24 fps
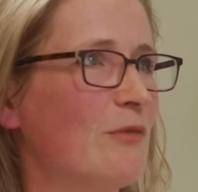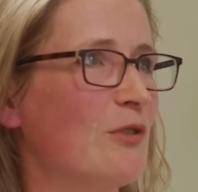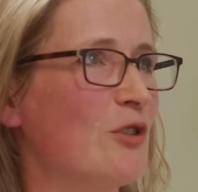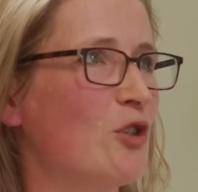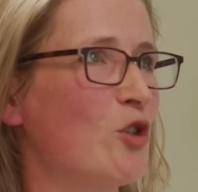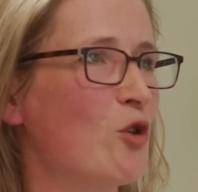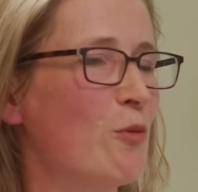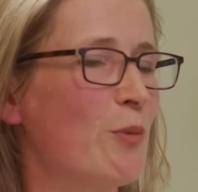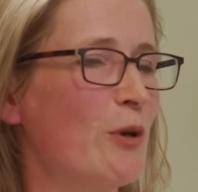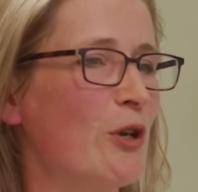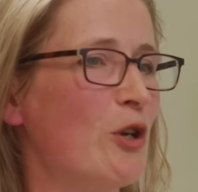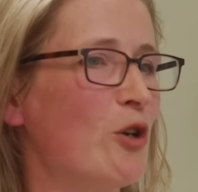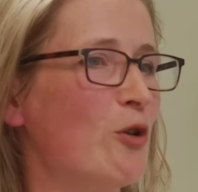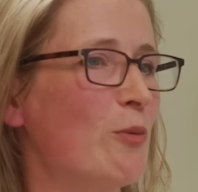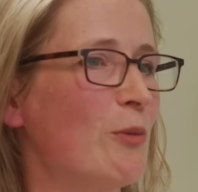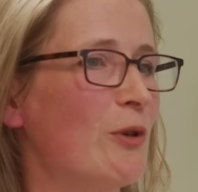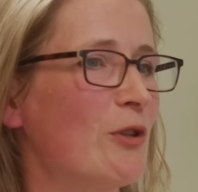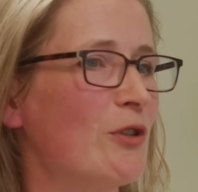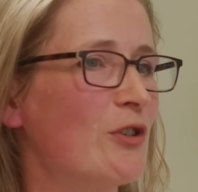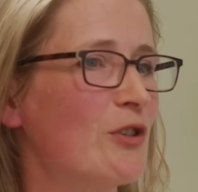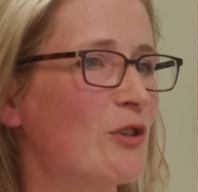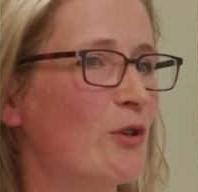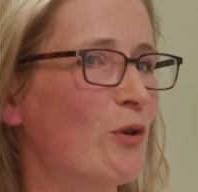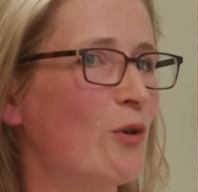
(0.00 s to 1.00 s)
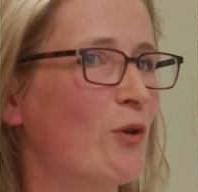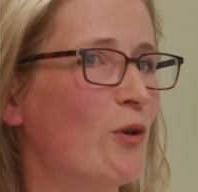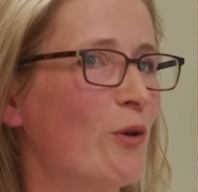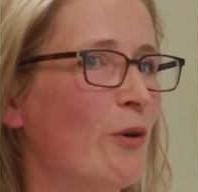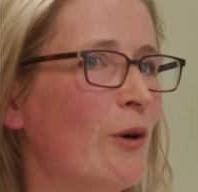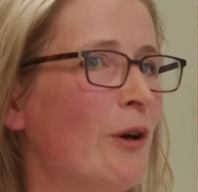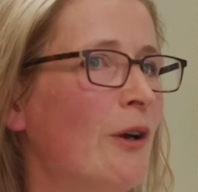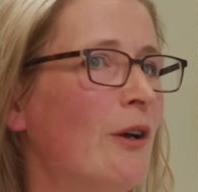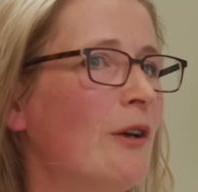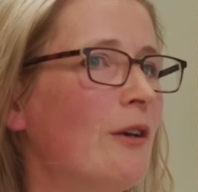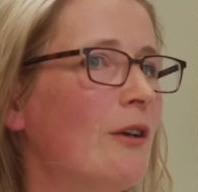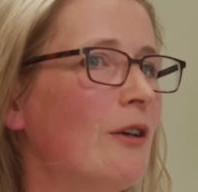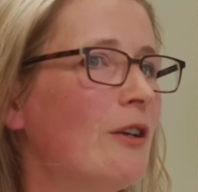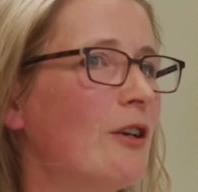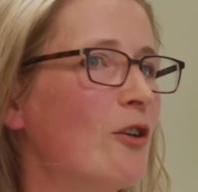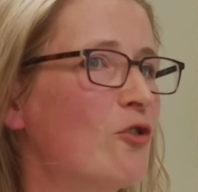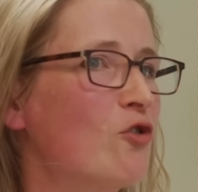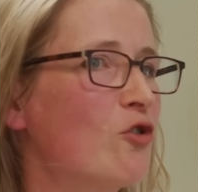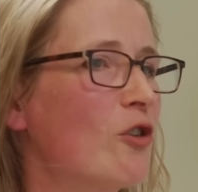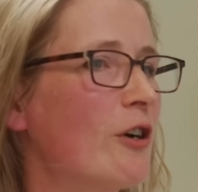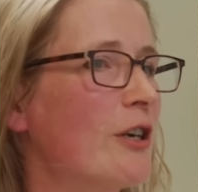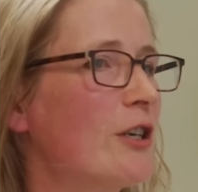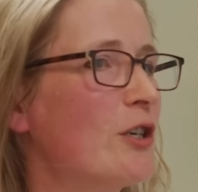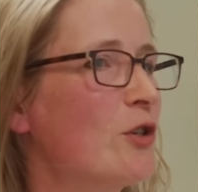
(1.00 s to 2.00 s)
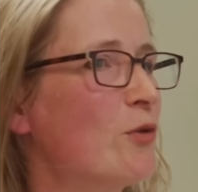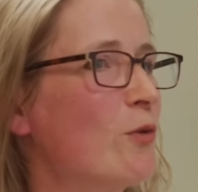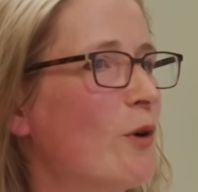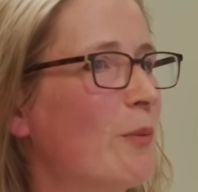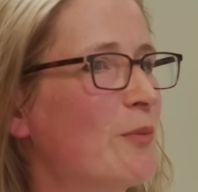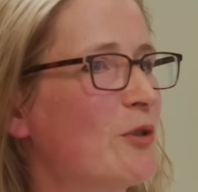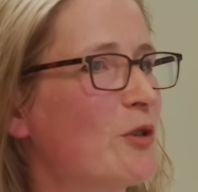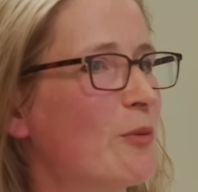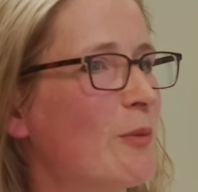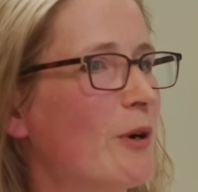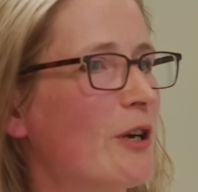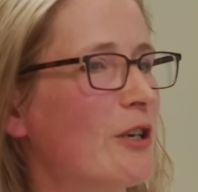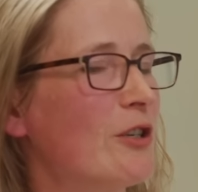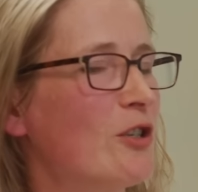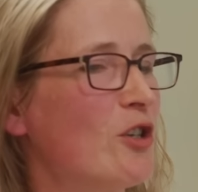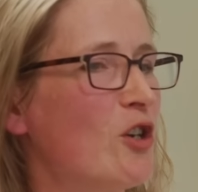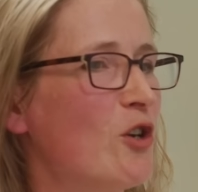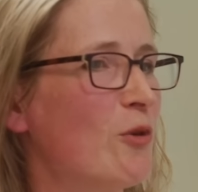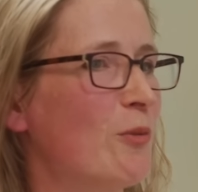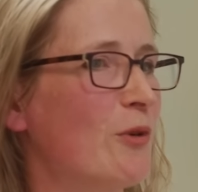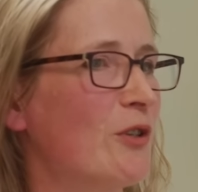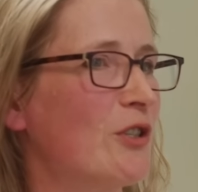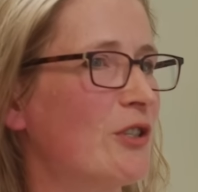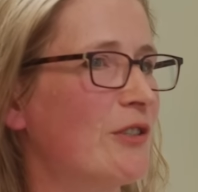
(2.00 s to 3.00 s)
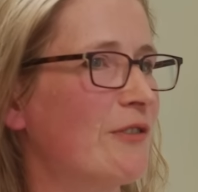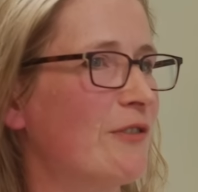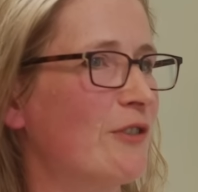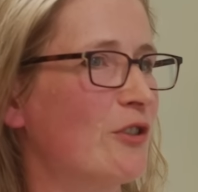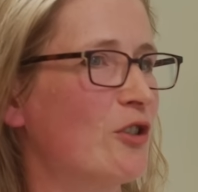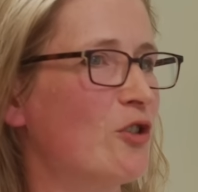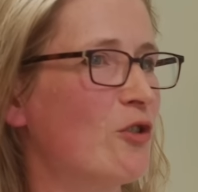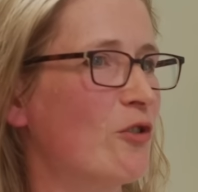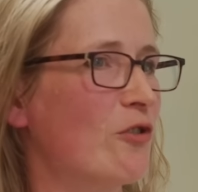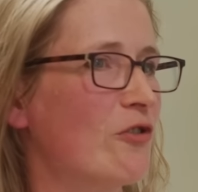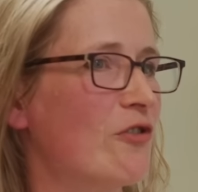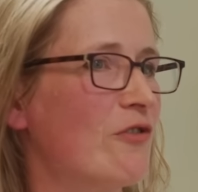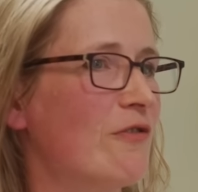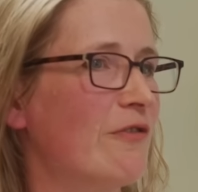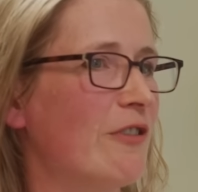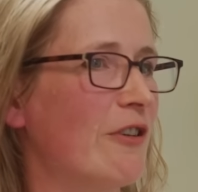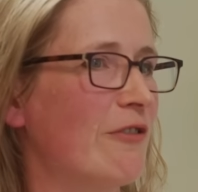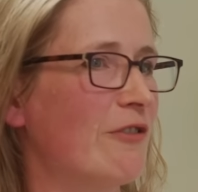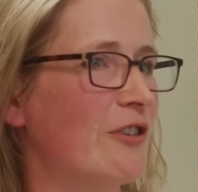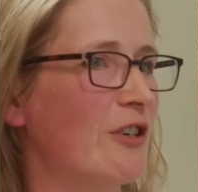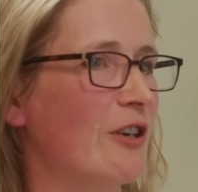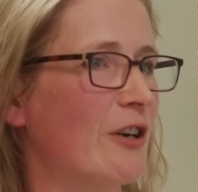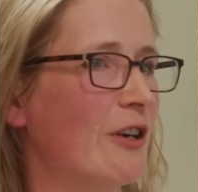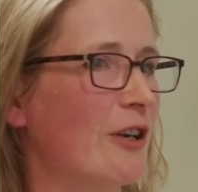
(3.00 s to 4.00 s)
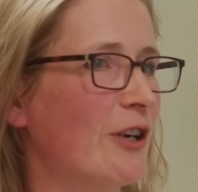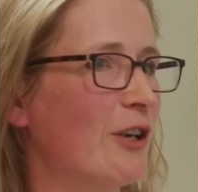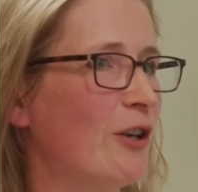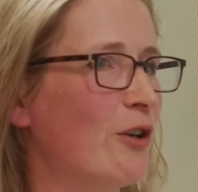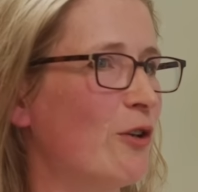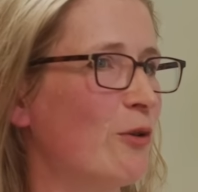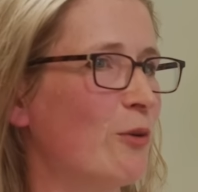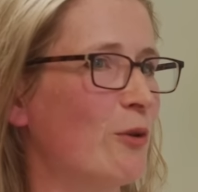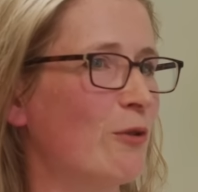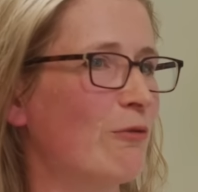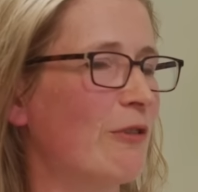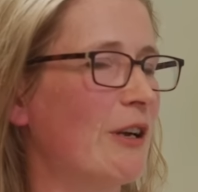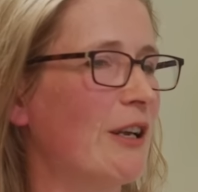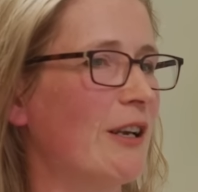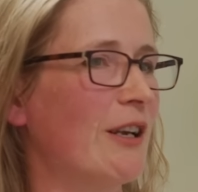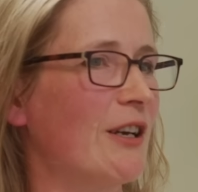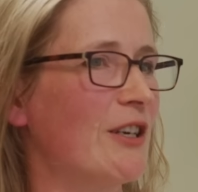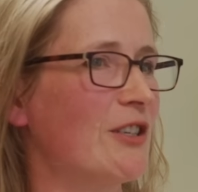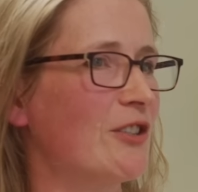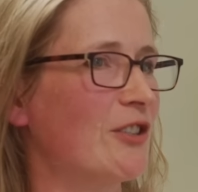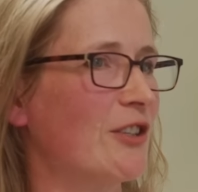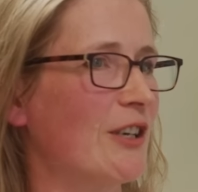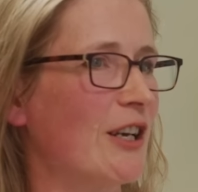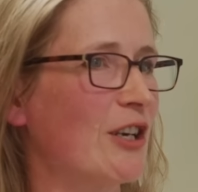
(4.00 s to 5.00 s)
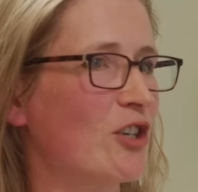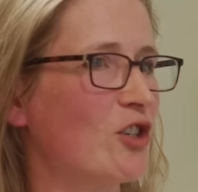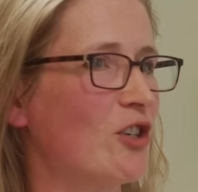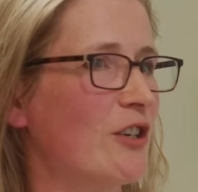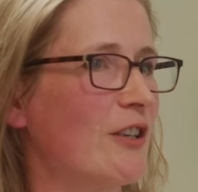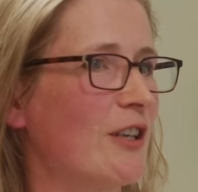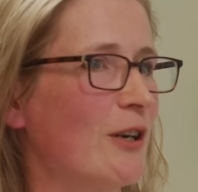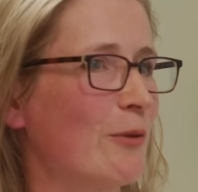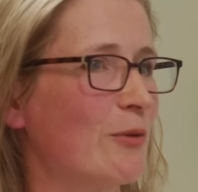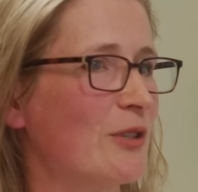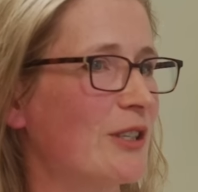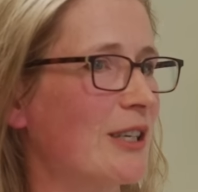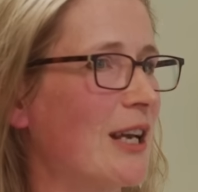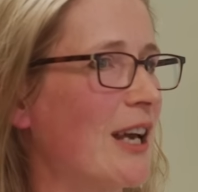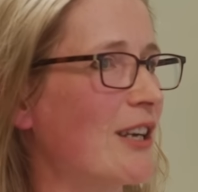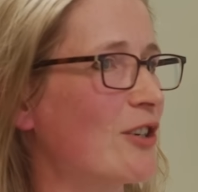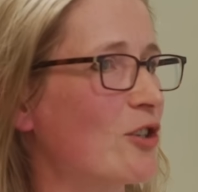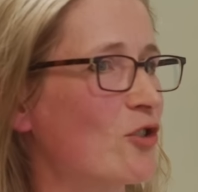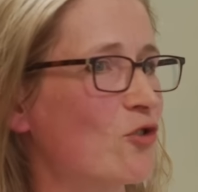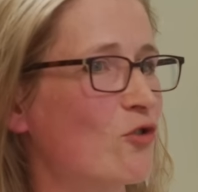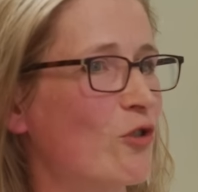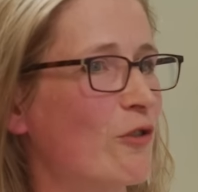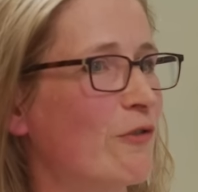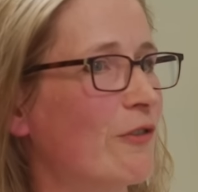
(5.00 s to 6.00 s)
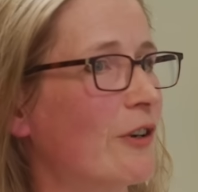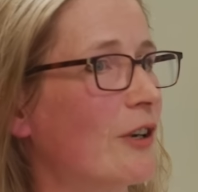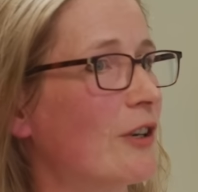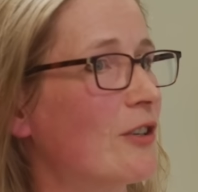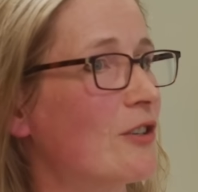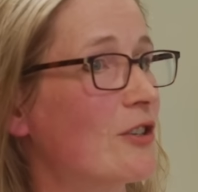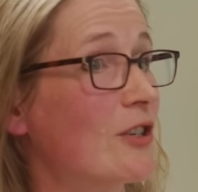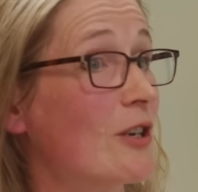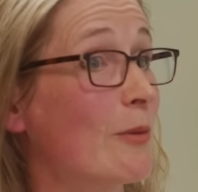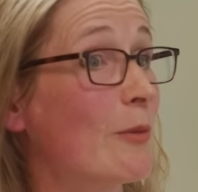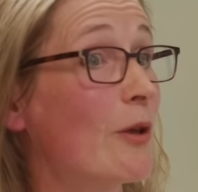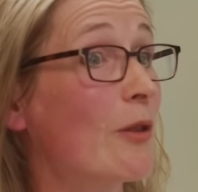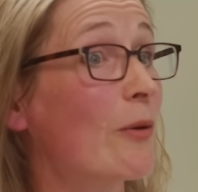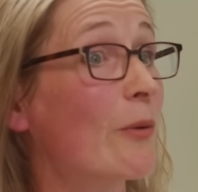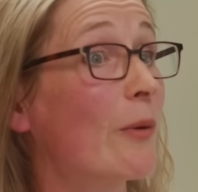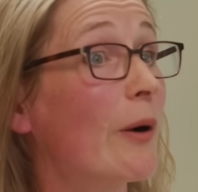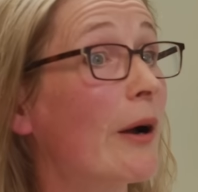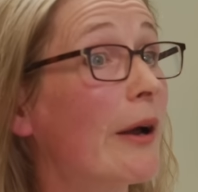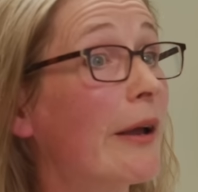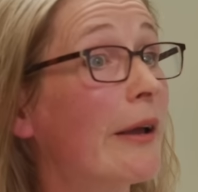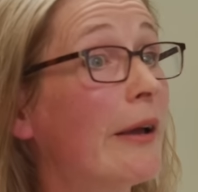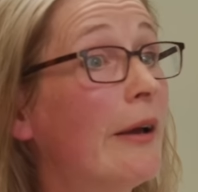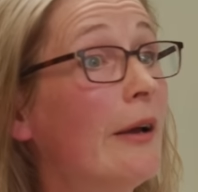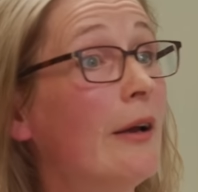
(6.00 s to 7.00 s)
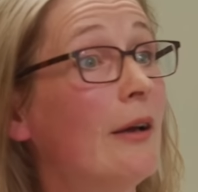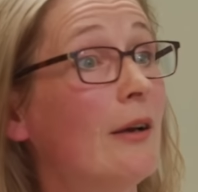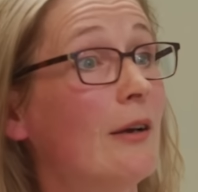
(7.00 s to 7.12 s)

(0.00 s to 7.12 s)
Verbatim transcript: superhumans or you know trying to optimize humans for 250 IQ will realize that actually that was catastrophic in some other way